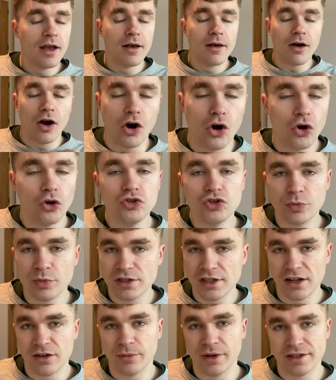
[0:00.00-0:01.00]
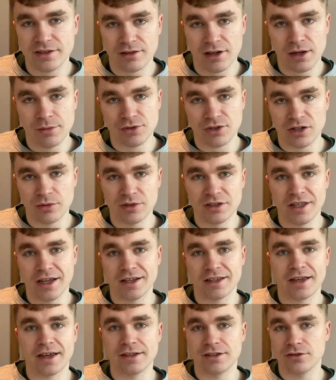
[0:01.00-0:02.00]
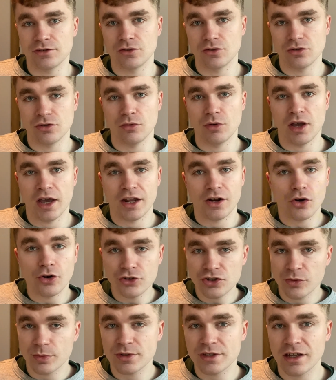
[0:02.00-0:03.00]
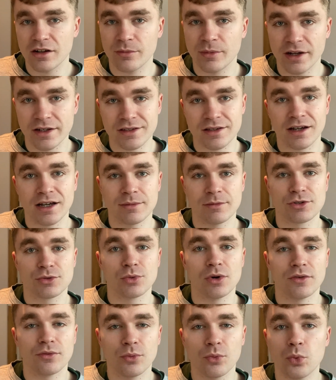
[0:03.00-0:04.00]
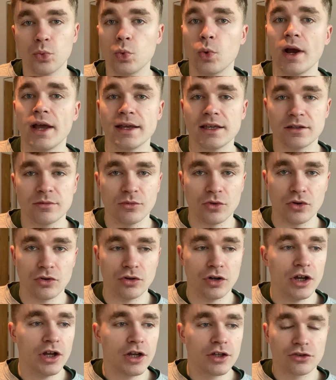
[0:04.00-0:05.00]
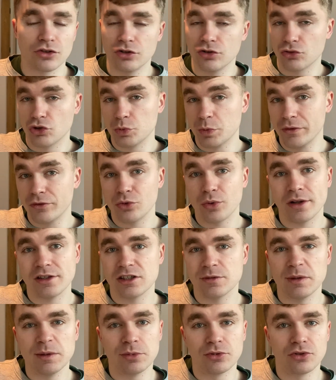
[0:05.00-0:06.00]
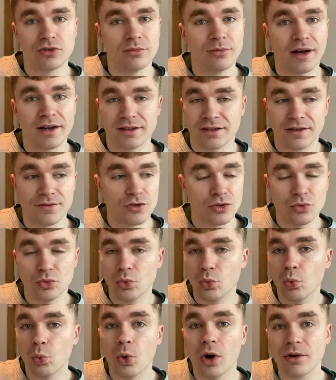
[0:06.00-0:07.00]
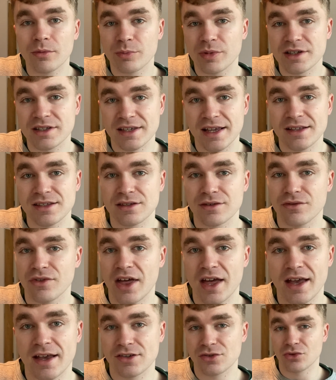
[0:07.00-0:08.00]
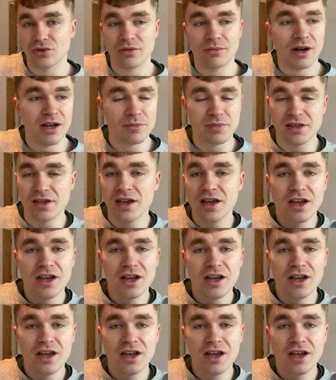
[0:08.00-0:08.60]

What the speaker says: 100% of my time is going to be dedicated to you, and 100% of my time is worth way more than a group of 20 people who might give you 1% of theirs, or it might be